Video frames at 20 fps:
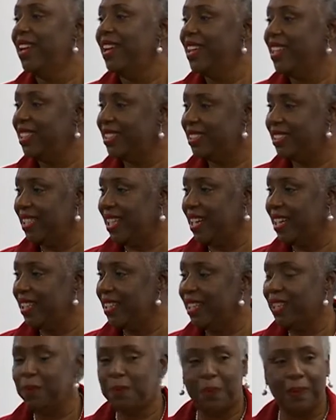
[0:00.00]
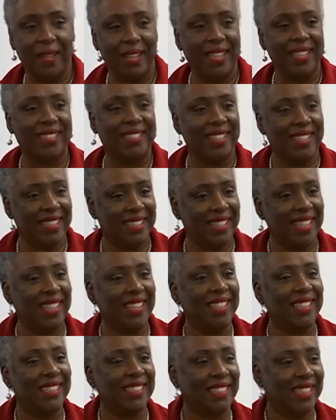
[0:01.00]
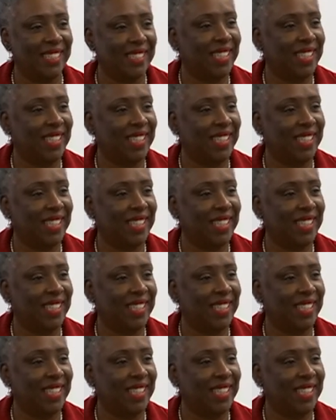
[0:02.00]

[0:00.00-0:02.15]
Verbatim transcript: aesthetically pleasing things to